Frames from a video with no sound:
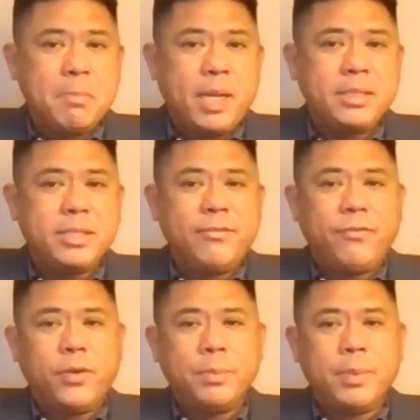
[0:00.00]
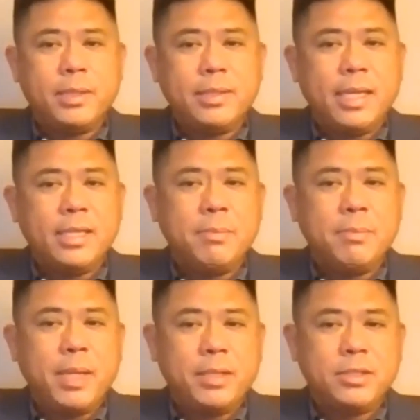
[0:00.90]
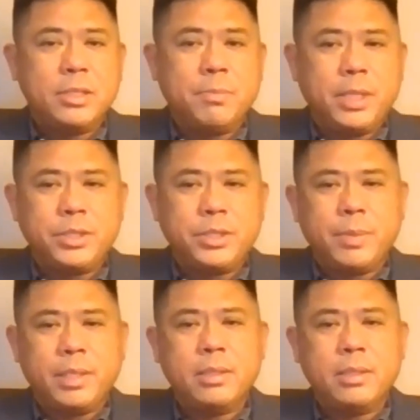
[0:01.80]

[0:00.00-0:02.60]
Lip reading: master format and the methods of measurement.